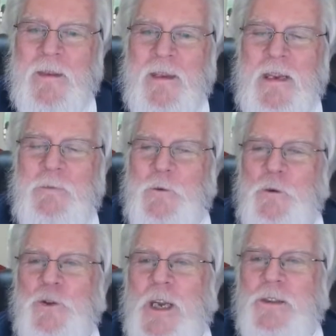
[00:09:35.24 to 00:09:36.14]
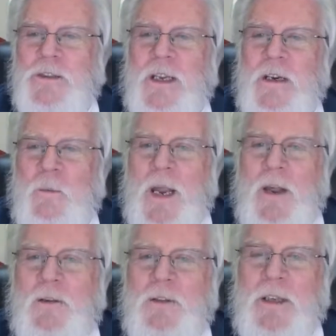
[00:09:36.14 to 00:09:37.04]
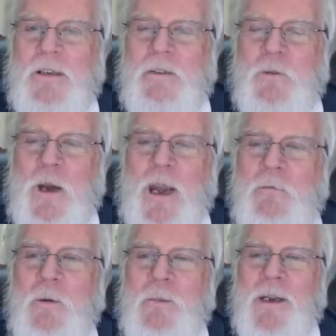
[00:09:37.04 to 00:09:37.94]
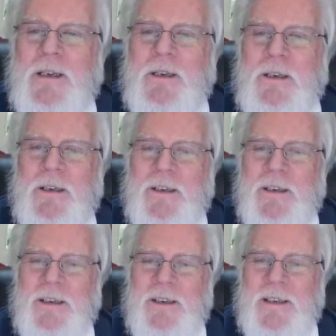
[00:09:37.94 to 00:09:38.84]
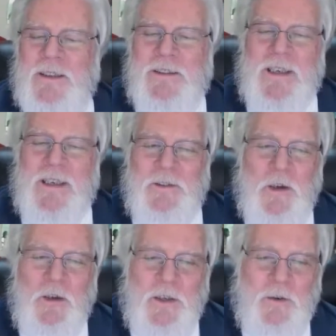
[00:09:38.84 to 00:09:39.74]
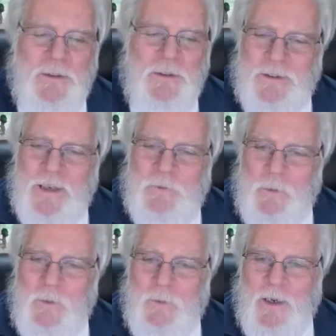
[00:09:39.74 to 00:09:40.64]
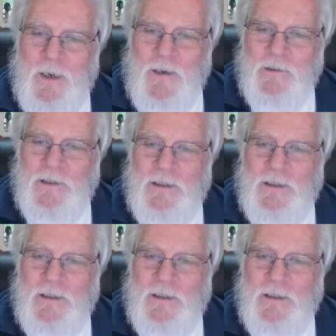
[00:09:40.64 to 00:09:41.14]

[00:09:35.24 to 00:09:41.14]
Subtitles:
If you change that around, and for everybody that said, no, it's just not for me right now,